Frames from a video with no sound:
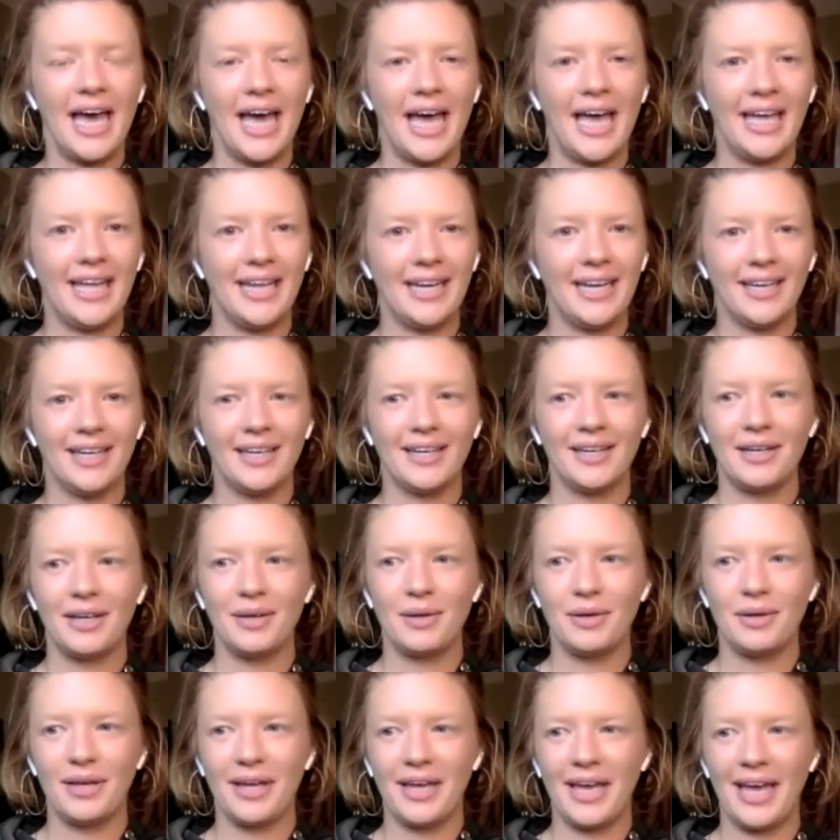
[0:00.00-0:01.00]
And
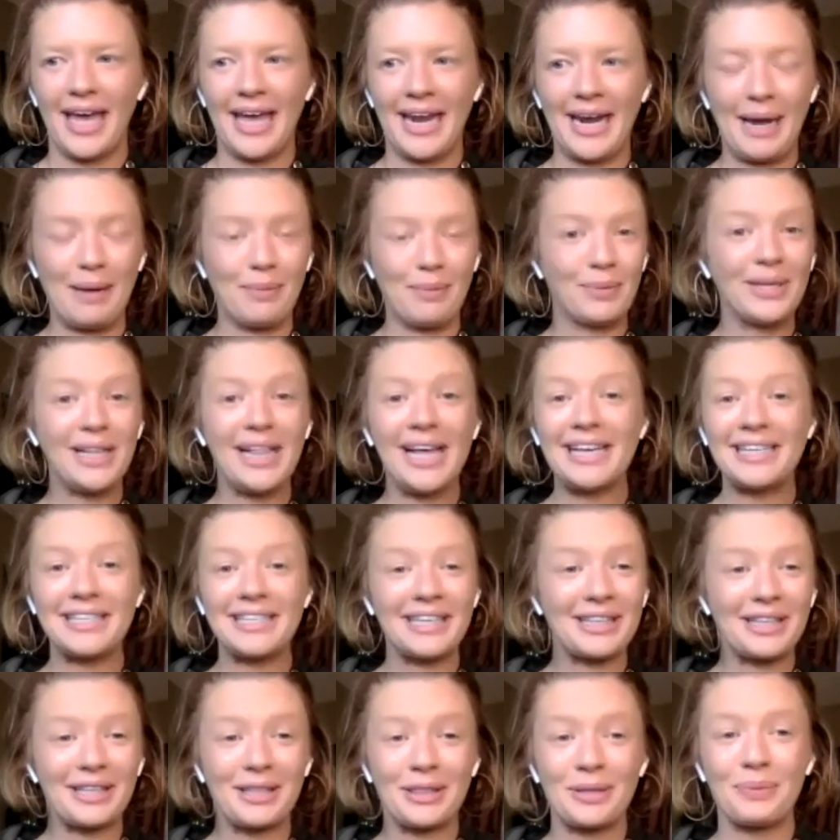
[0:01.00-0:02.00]
and I'm
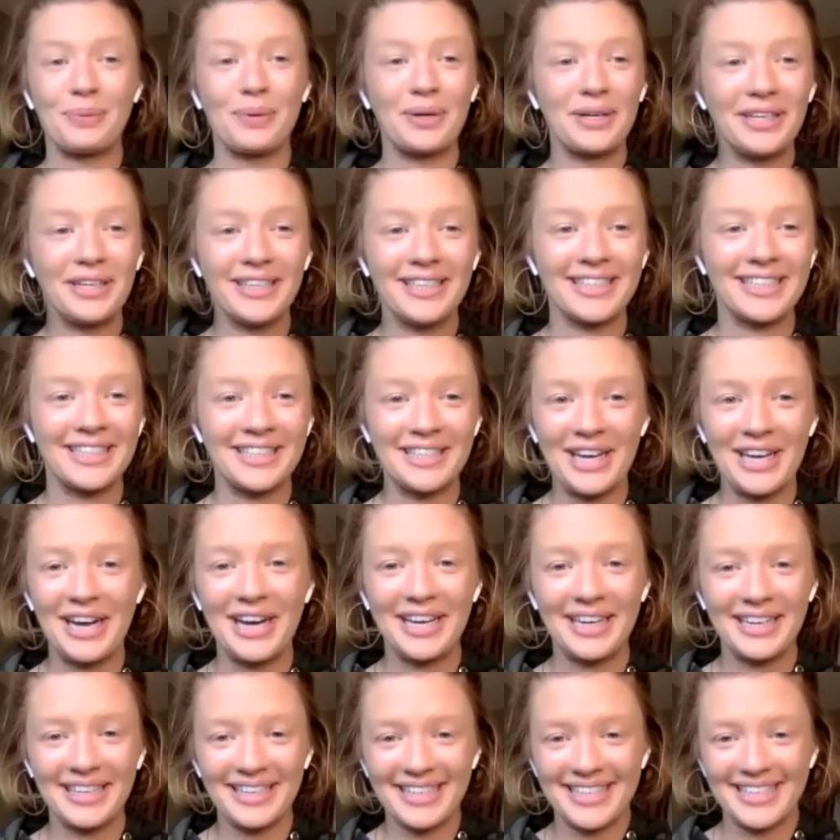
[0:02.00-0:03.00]
realizing that the world does
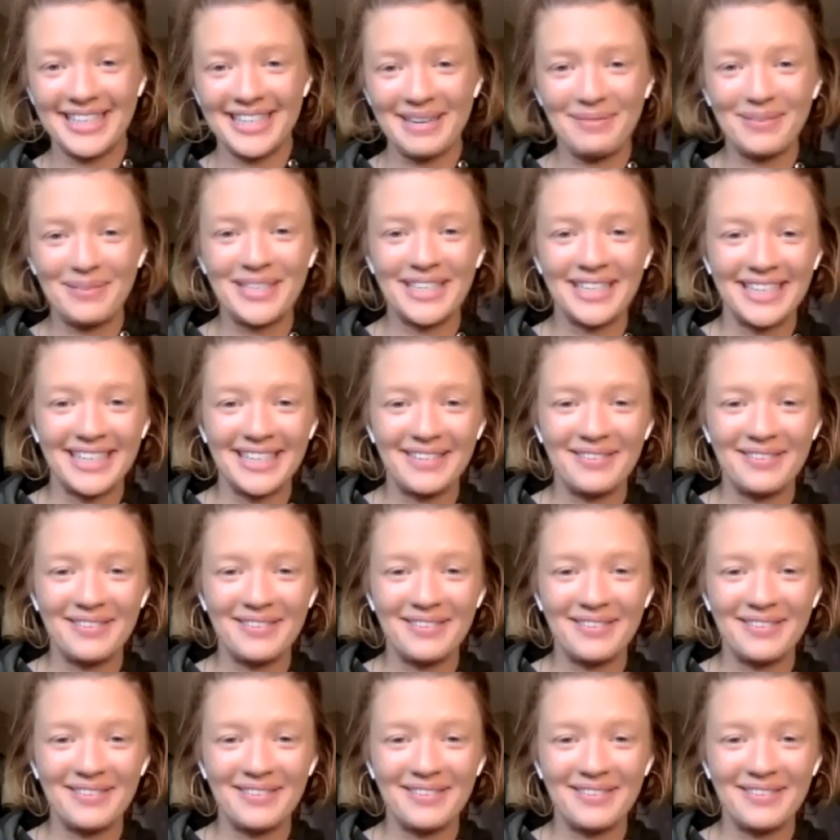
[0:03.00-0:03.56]
not seem to